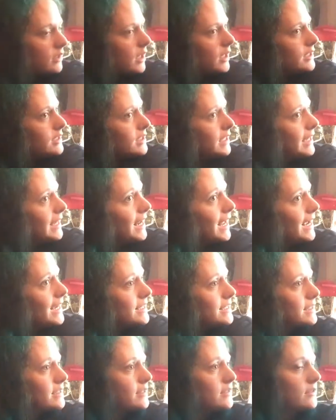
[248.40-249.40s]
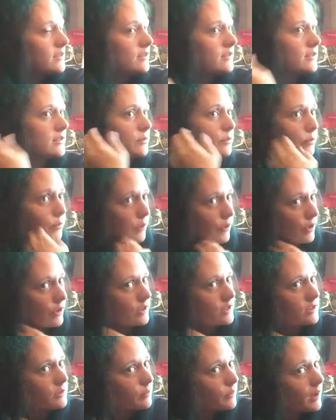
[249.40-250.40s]
it's a nice,
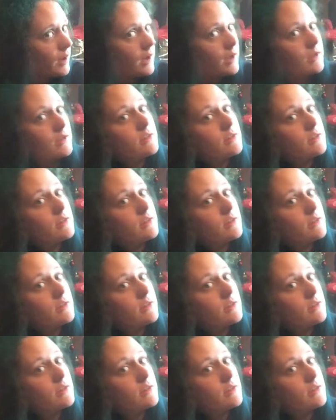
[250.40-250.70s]
good surprise.